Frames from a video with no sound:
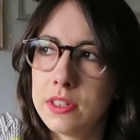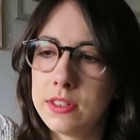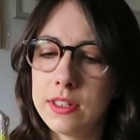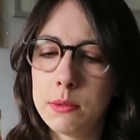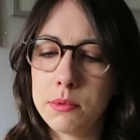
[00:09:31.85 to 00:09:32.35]

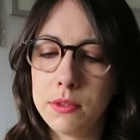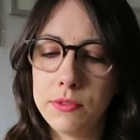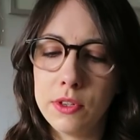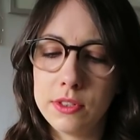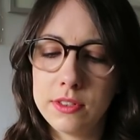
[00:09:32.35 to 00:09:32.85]
slip the
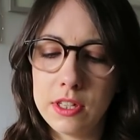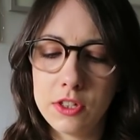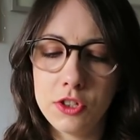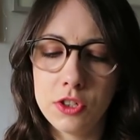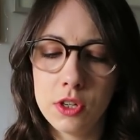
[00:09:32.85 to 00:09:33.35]
first
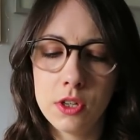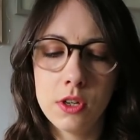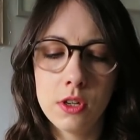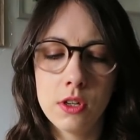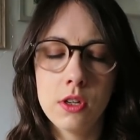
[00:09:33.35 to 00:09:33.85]
stitch
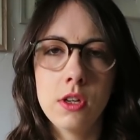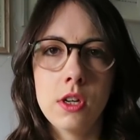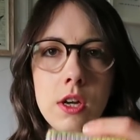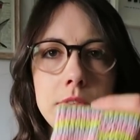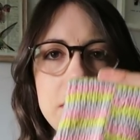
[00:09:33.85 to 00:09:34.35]

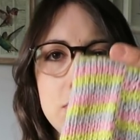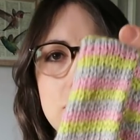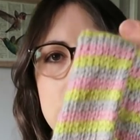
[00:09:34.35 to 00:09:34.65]
of each